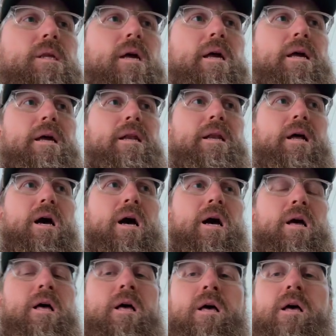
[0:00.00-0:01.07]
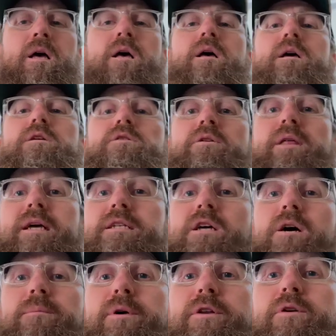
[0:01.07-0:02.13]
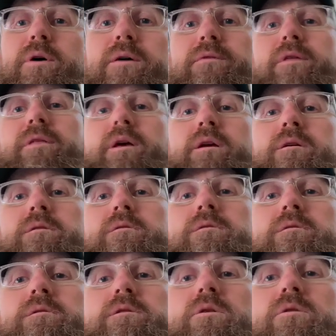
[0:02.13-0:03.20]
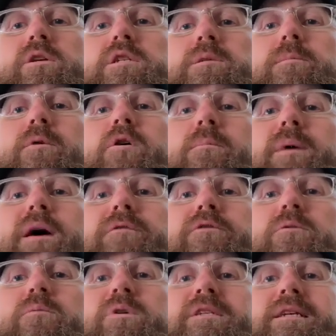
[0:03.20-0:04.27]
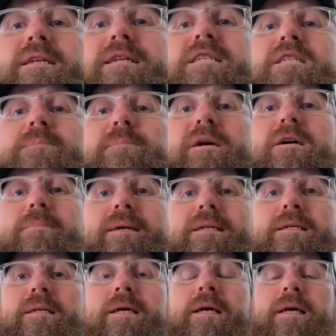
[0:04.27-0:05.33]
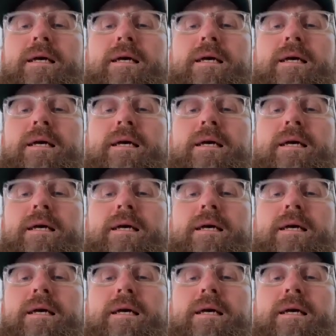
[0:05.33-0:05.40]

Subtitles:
And so that's how I'm gonna do everything. So the small bathroom was an experiment.